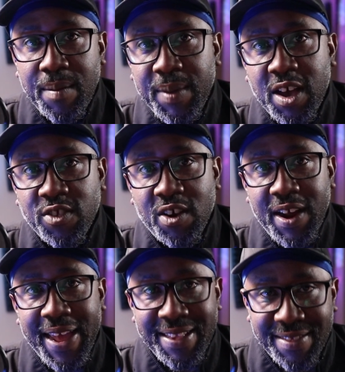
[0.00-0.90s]
Because our
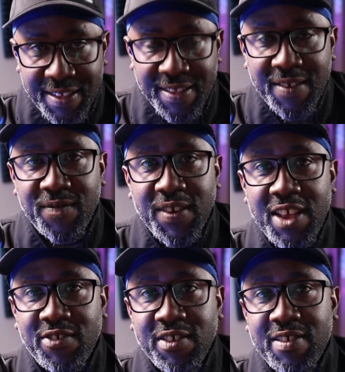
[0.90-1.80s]
existing
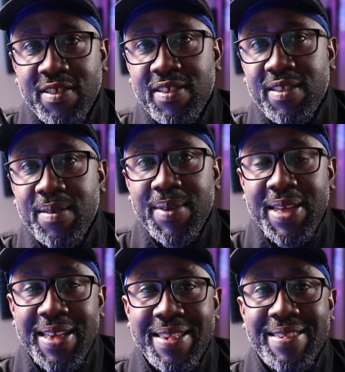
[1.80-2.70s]
financial system
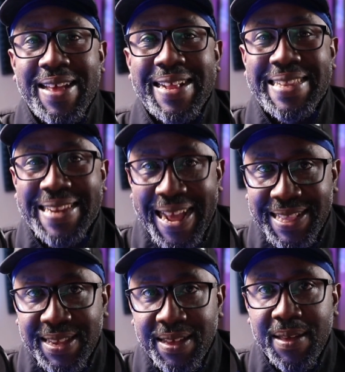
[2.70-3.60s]
is
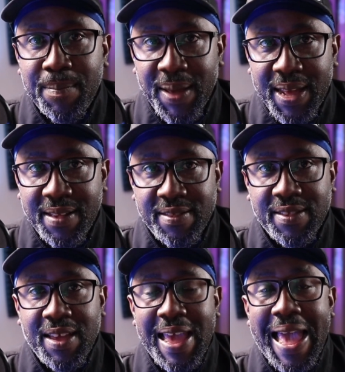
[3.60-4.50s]

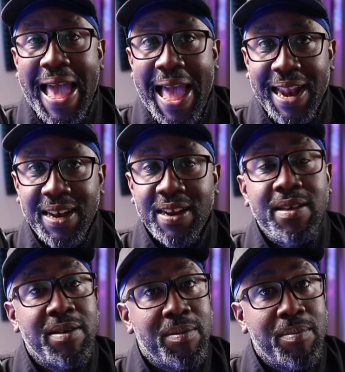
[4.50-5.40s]
debt-based
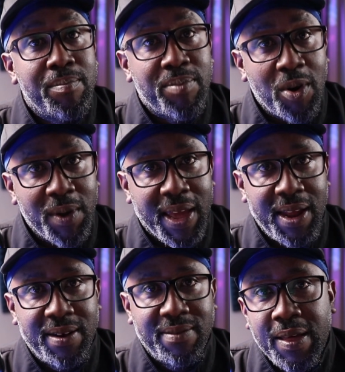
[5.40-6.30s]
and
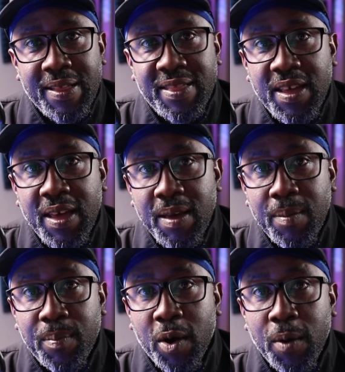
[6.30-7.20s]
broken. The
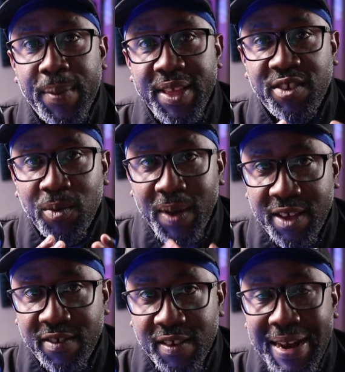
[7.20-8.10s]

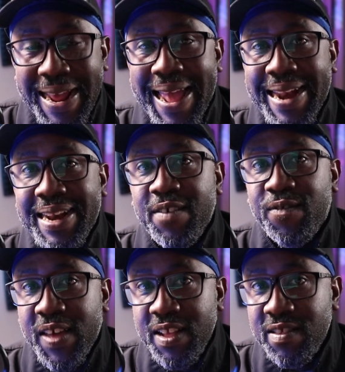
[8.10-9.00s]
perpetuation and
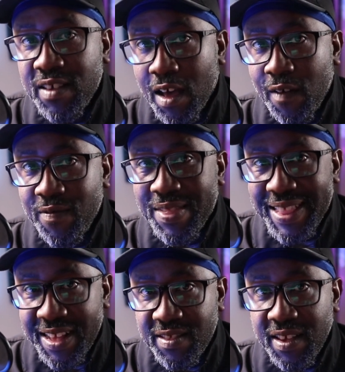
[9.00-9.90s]
defense of
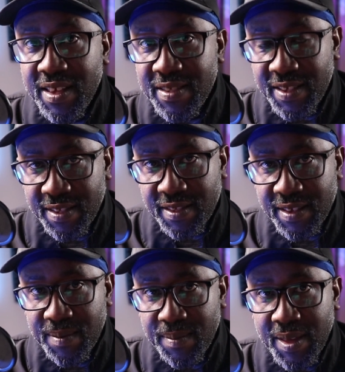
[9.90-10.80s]
this
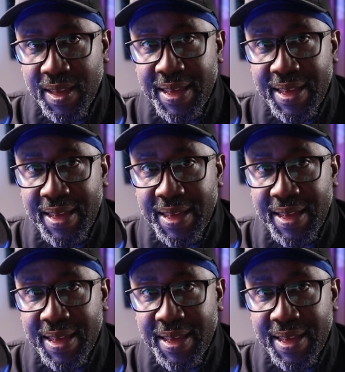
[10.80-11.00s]
system